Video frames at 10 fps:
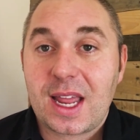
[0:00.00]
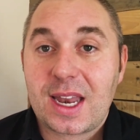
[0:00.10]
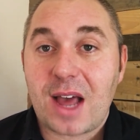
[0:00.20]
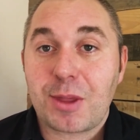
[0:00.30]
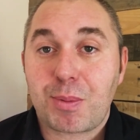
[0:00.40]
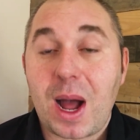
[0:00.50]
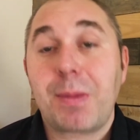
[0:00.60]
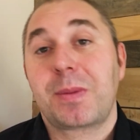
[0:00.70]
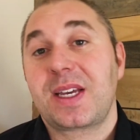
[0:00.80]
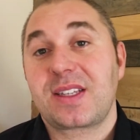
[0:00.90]
Now, the
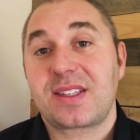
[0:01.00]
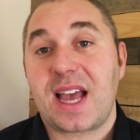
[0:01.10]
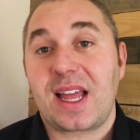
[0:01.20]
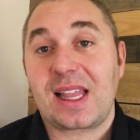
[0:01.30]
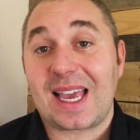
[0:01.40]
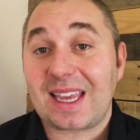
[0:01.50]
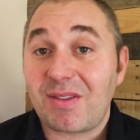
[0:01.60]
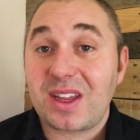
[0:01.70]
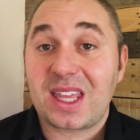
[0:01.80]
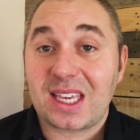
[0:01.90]
problem is that like
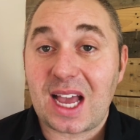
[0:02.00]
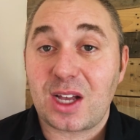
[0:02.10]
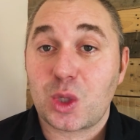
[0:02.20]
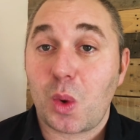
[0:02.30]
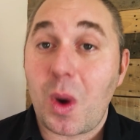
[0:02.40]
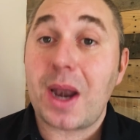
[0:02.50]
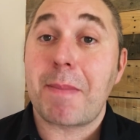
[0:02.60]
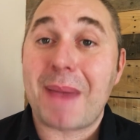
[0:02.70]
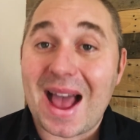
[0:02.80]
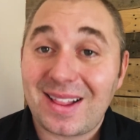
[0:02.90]
everything else, we want a
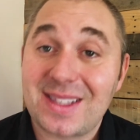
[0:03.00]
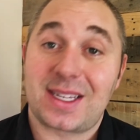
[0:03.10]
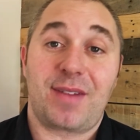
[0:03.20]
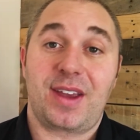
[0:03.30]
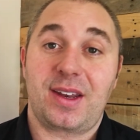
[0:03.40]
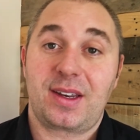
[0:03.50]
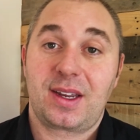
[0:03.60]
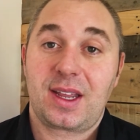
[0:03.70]
balance of it.